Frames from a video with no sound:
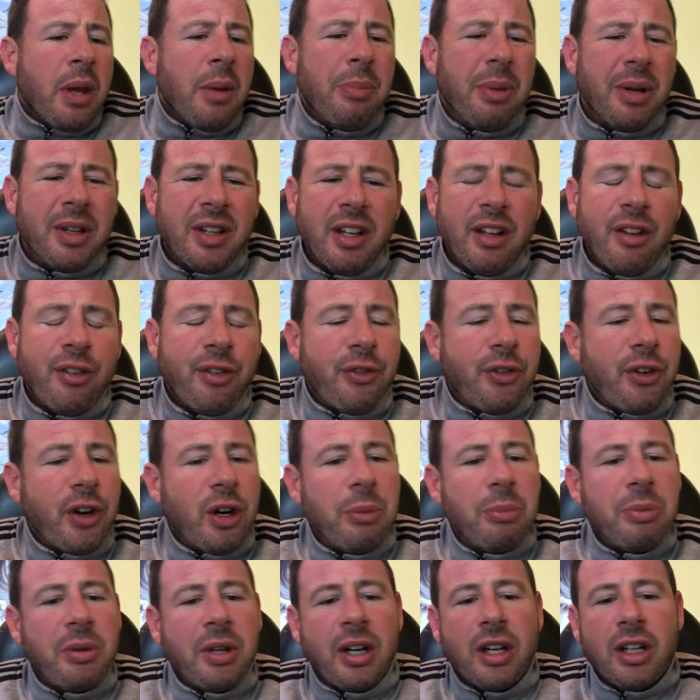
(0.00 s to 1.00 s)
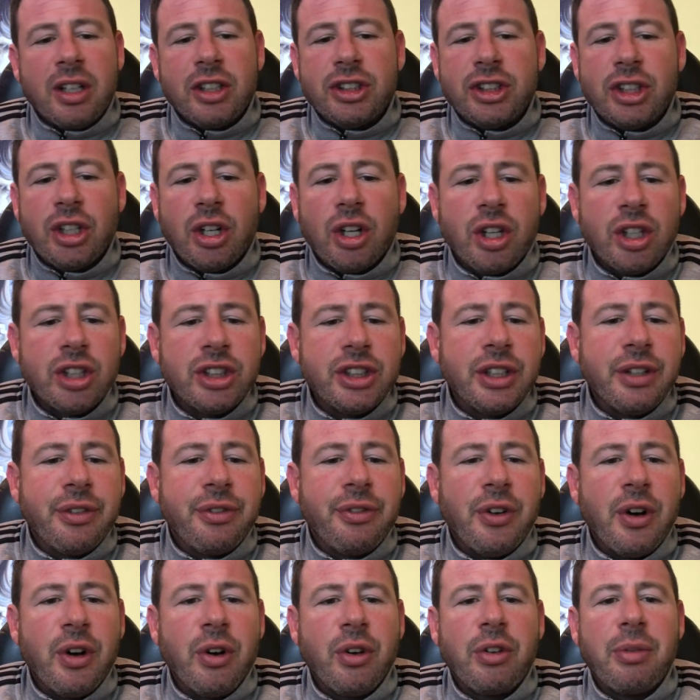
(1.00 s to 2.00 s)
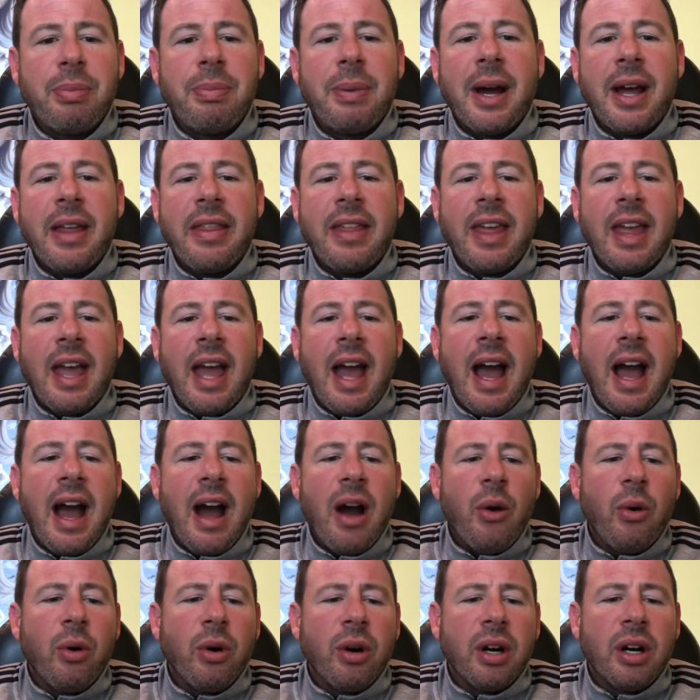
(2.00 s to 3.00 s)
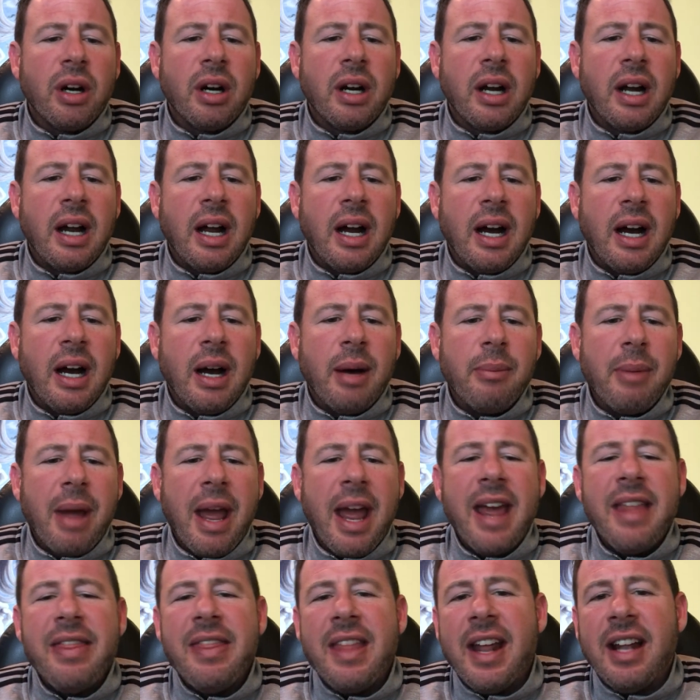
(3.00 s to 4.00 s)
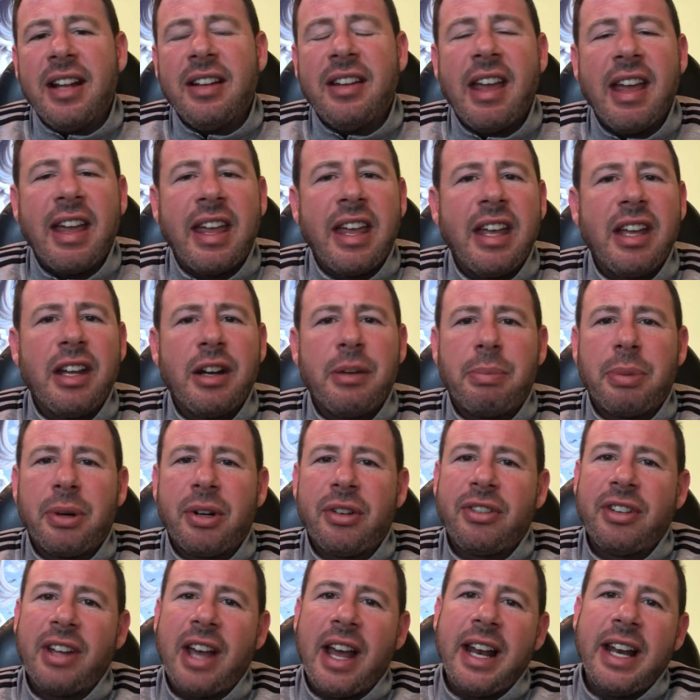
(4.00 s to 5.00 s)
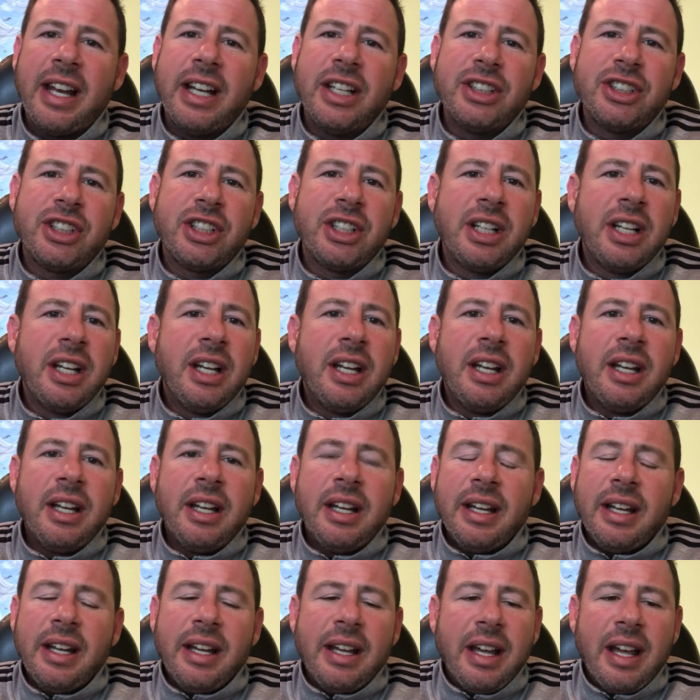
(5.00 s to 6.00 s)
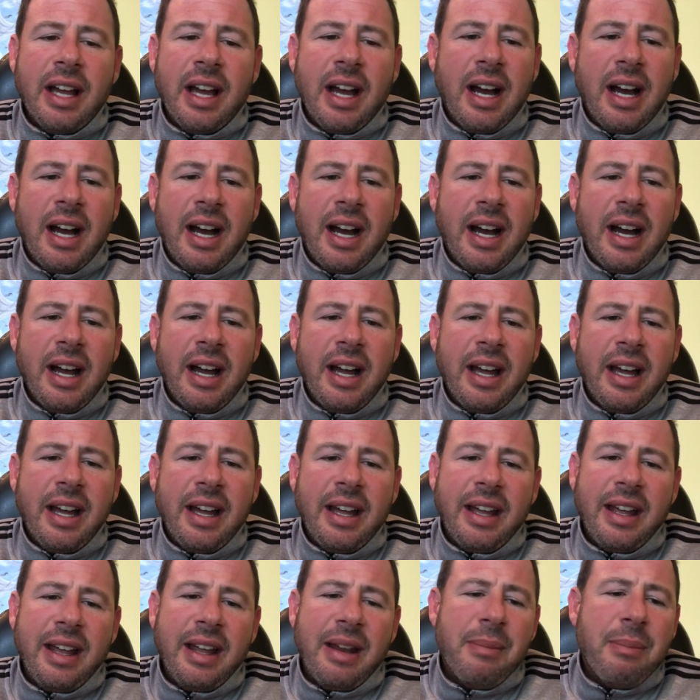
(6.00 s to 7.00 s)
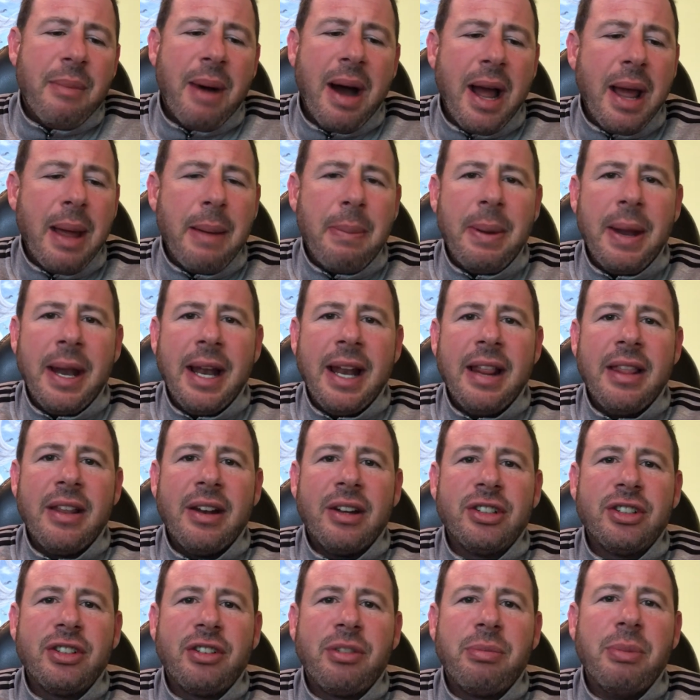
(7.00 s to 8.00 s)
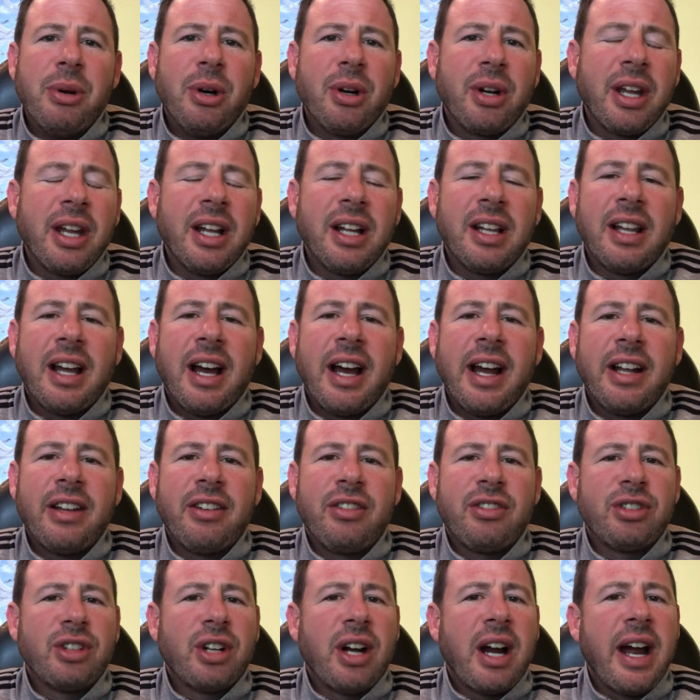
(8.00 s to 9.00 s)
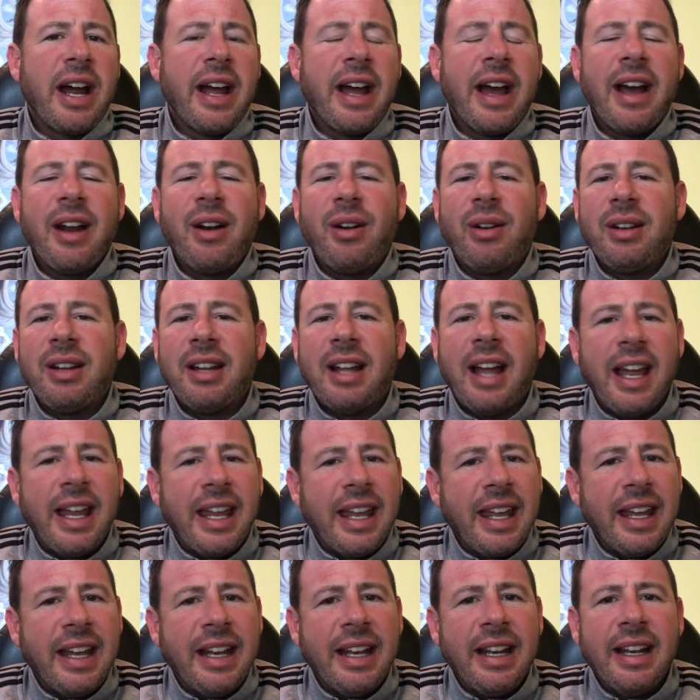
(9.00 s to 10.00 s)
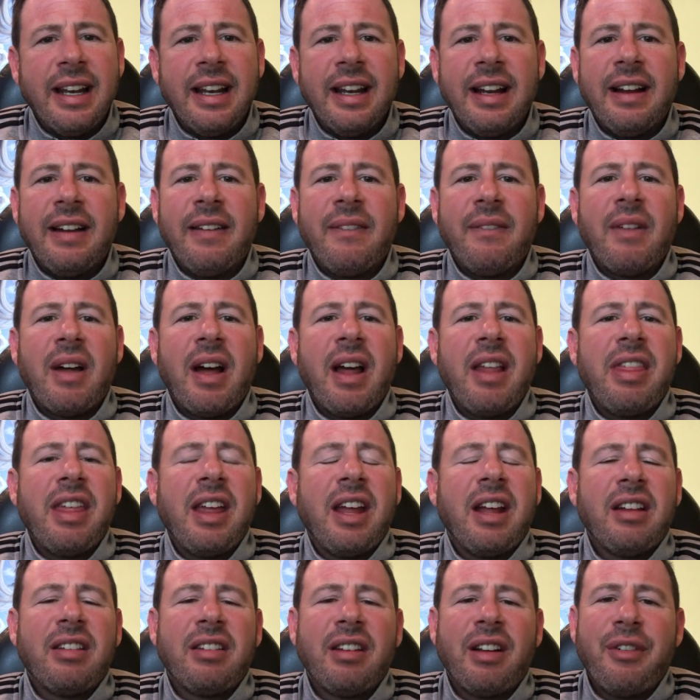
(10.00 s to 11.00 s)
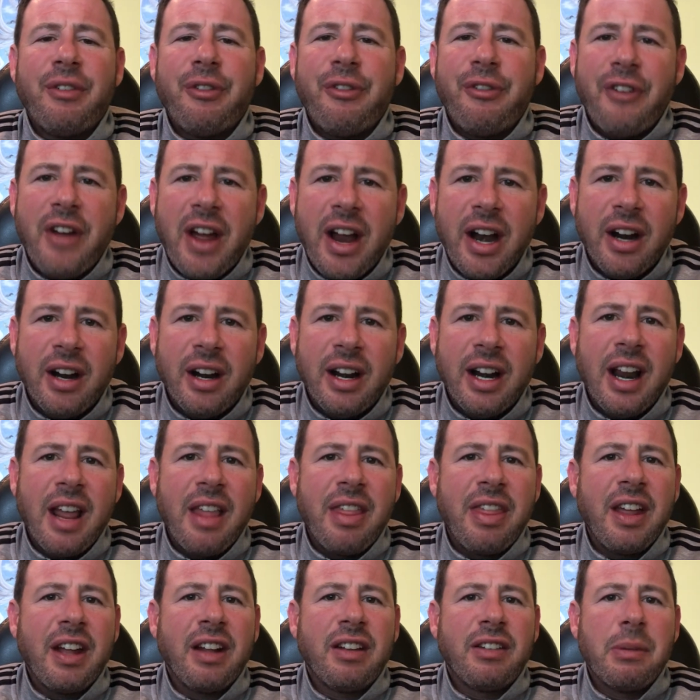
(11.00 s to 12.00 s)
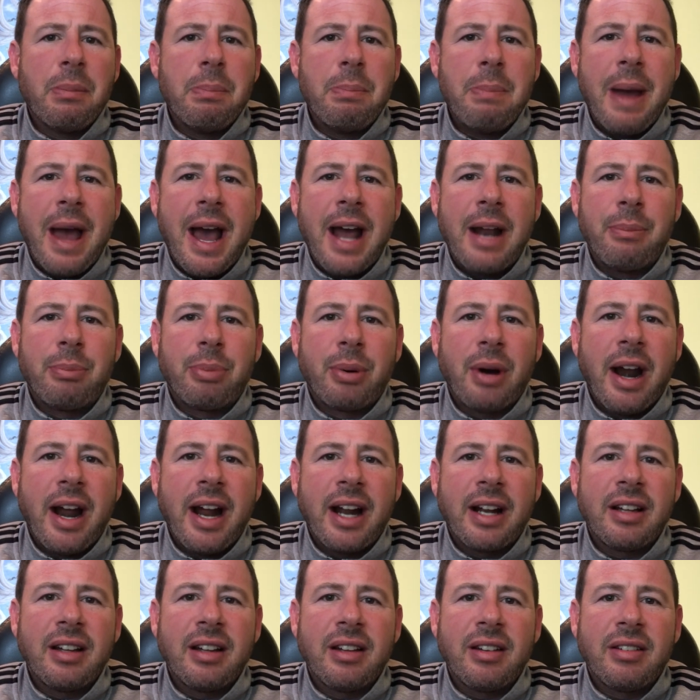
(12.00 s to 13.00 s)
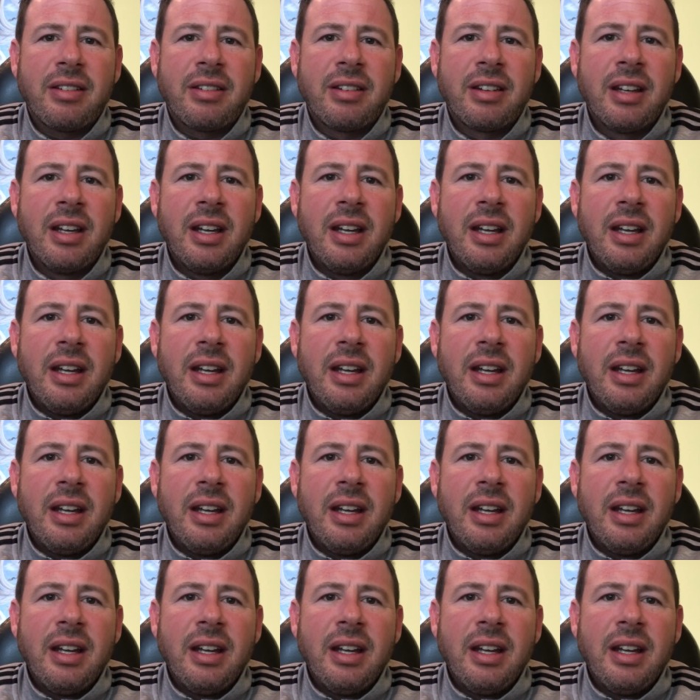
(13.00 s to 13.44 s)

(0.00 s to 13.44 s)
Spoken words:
But these firms that are charging folks by the hour and then taking a percentage, in my opinion, they're just milking clients dry. I don't like it. I think it's unfair, and I think it's a bad practice.